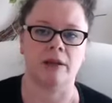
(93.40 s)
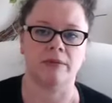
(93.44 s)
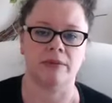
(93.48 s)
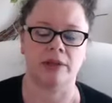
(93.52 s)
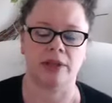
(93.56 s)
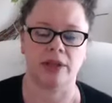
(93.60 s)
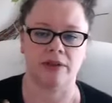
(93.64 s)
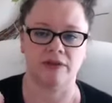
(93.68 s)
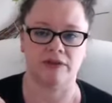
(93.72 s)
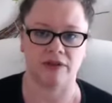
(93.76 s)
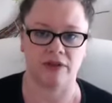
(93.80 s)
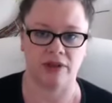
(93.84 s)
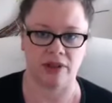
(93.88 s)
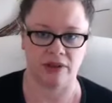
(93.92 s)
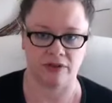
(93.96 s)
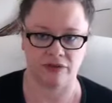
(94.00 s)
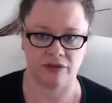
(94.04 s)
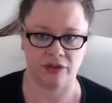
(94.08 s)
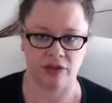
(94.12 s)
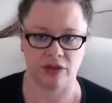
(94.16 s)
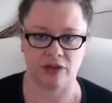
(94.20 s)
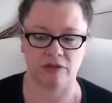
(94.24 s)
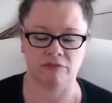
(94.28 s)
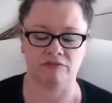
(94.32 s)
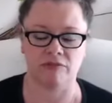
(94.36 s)
if
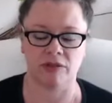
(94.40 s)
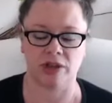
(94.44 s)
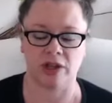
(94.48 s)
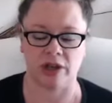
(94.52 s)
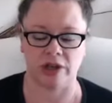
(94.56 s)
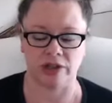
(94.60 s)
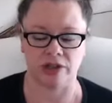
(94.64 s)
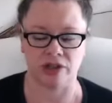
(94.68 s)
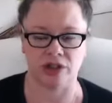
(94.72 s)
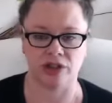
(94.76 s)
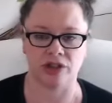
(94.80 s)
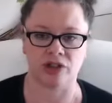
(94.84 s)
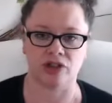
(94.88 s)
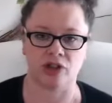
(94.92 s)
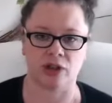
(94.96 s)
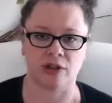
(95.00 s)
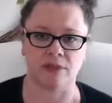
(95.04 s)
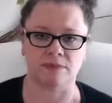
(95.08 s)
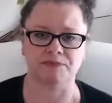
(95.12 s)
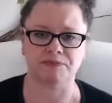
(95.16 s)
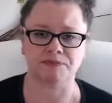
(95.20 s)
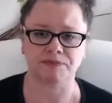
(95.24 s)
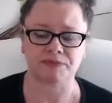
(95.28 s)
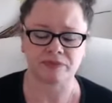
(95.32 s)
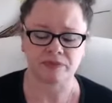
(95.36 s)
you go to the
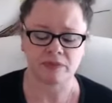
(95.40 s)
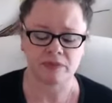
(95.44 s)
top.